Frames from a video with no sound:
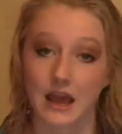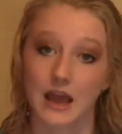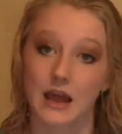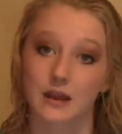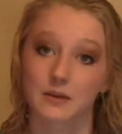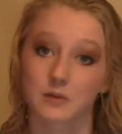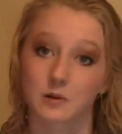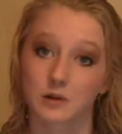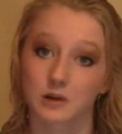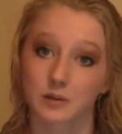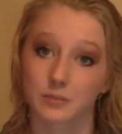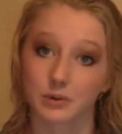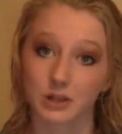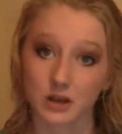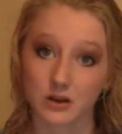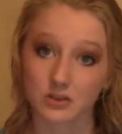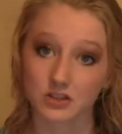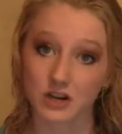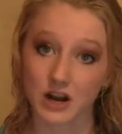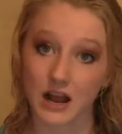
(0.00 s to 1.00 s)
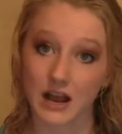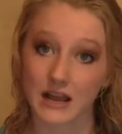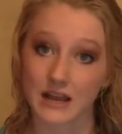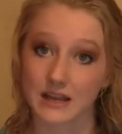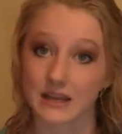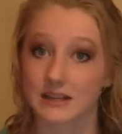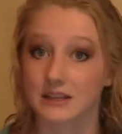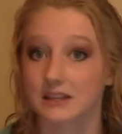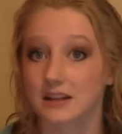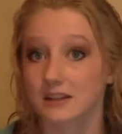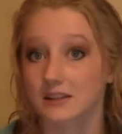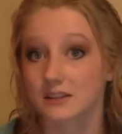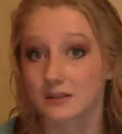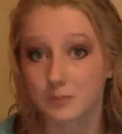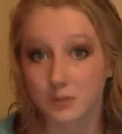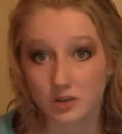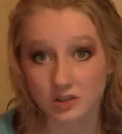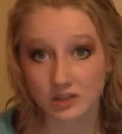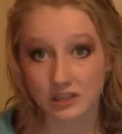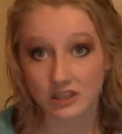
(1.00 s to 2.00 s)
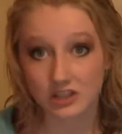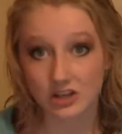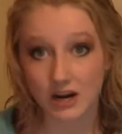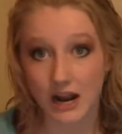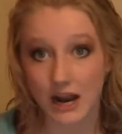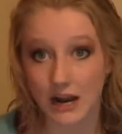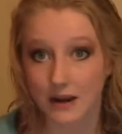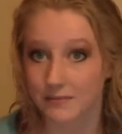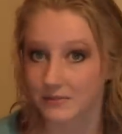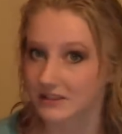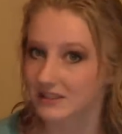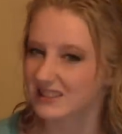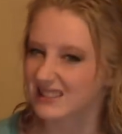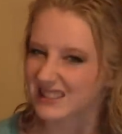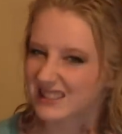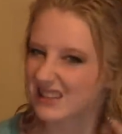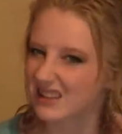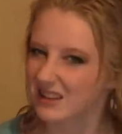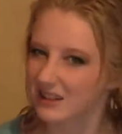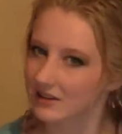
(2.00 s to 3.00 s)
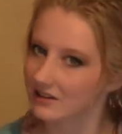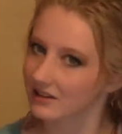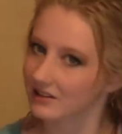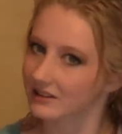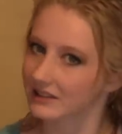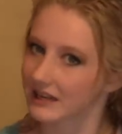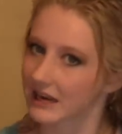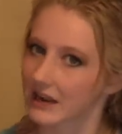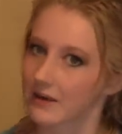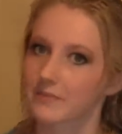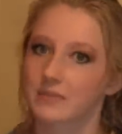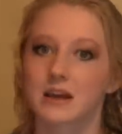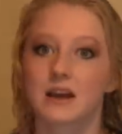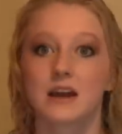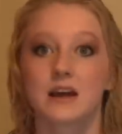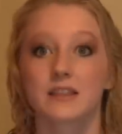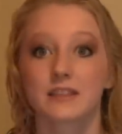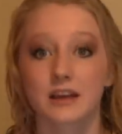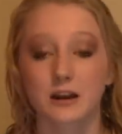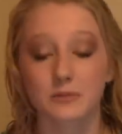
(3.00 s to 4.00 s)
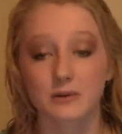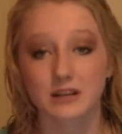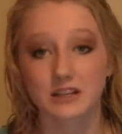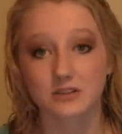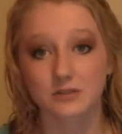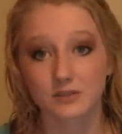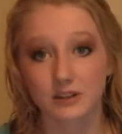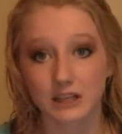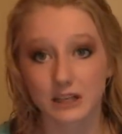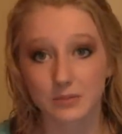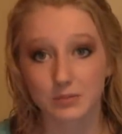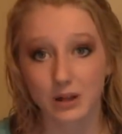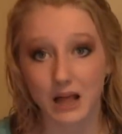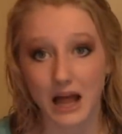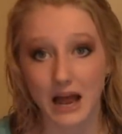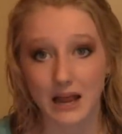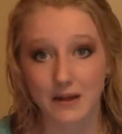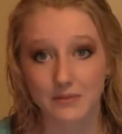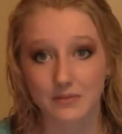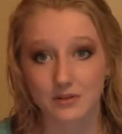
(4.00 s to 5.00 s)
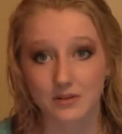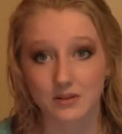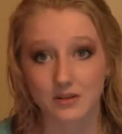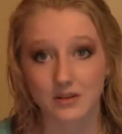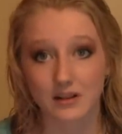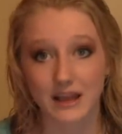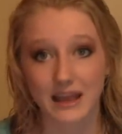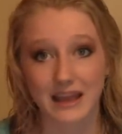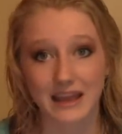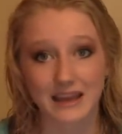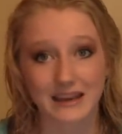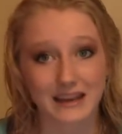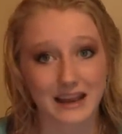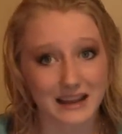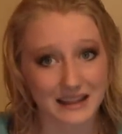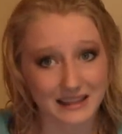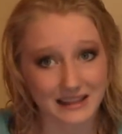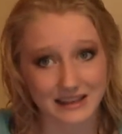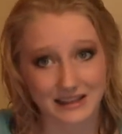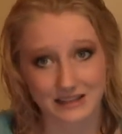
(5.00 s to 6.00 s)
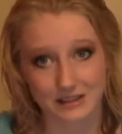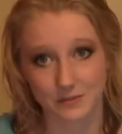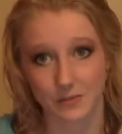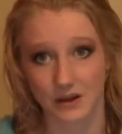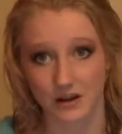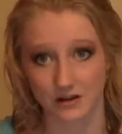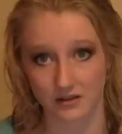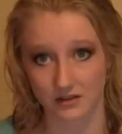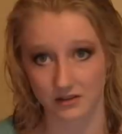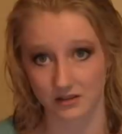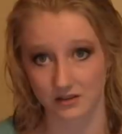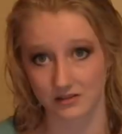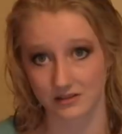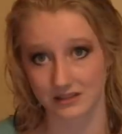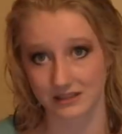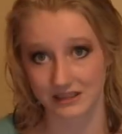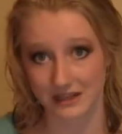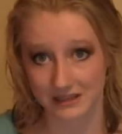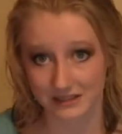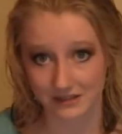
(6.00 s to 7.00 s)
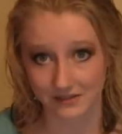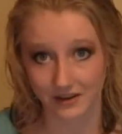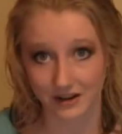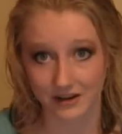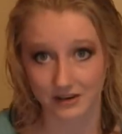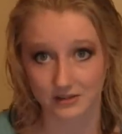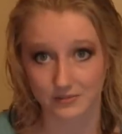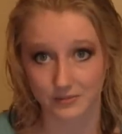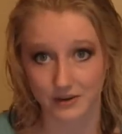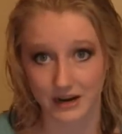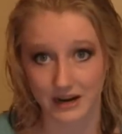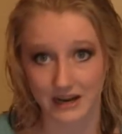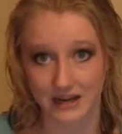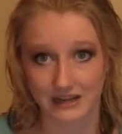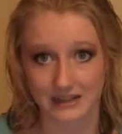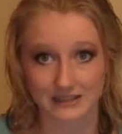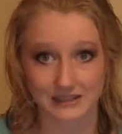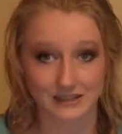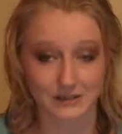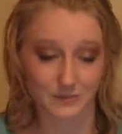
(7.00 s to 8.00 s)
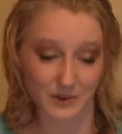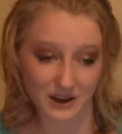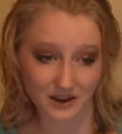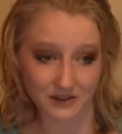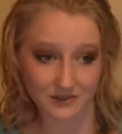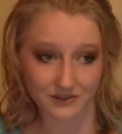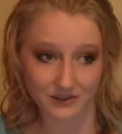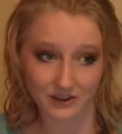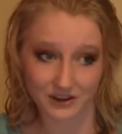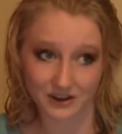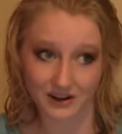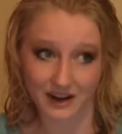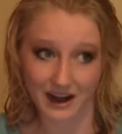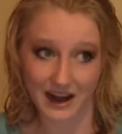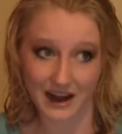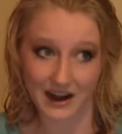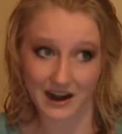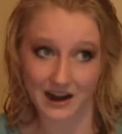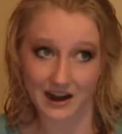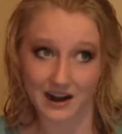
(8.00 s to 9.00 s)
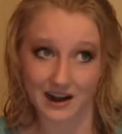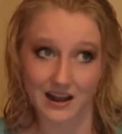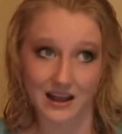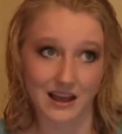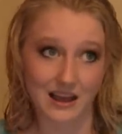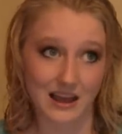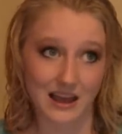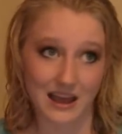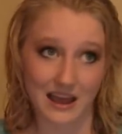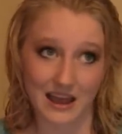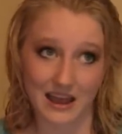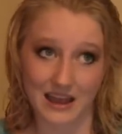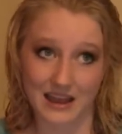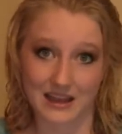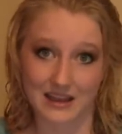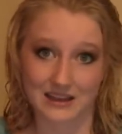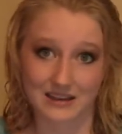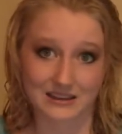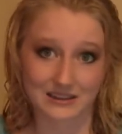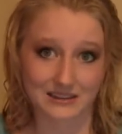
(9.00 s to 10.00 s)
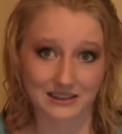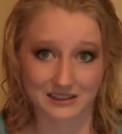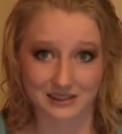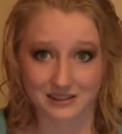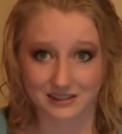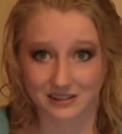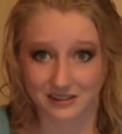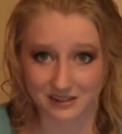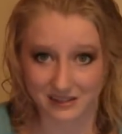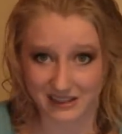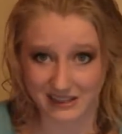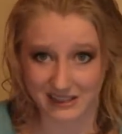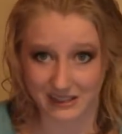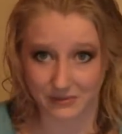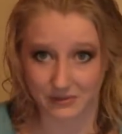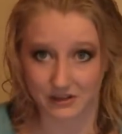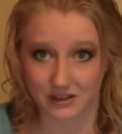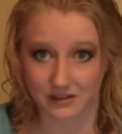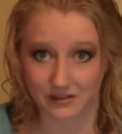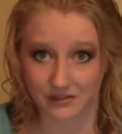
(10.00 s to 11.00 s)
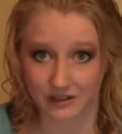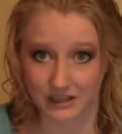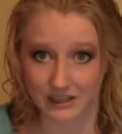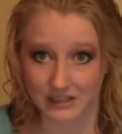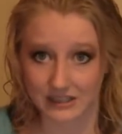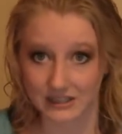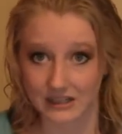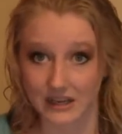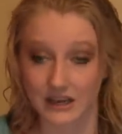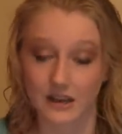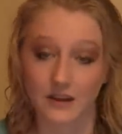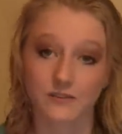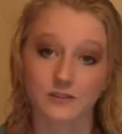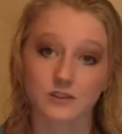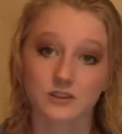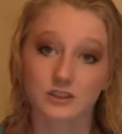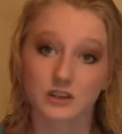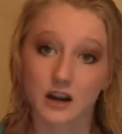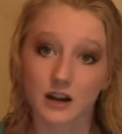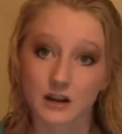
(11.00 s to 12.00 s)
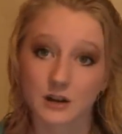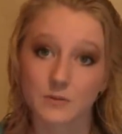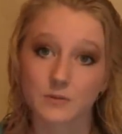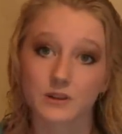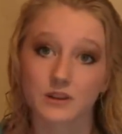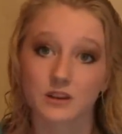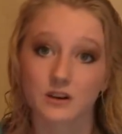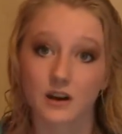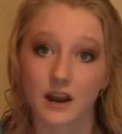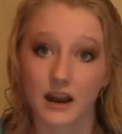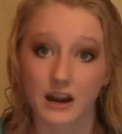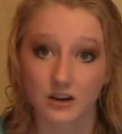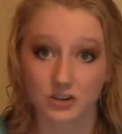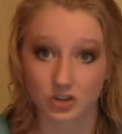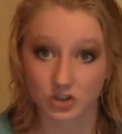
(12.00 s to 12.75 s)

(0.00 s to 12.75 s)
And I'm going to blow dry it until it's mostly dry but still a little damp. That way it's really pliable, and I think it's better than using tons of hairspray because it's better for your hair and it doesn't look greasy when you're finished. If you're starting with your hair